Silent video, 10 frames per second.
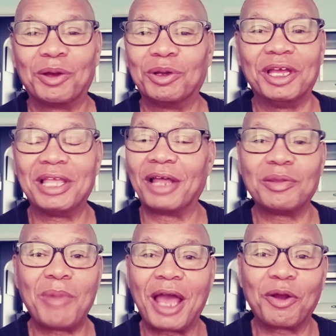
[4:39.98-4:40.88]
it
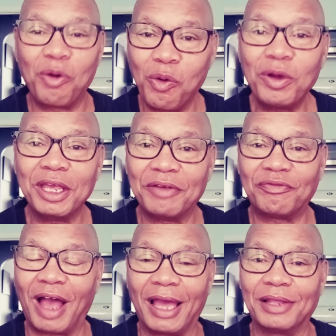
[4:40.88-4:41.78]
doesn't matter who he
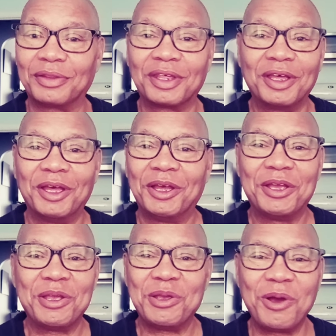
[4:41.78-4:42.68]
fights.
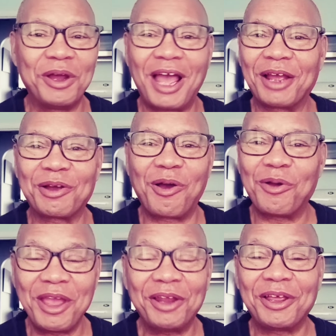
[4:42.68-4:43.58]
You're not going
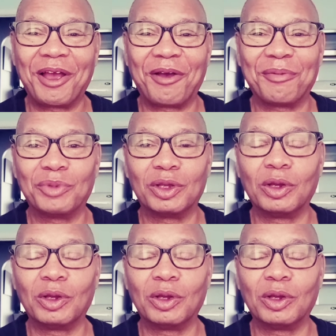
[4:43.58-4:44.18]
to hit him.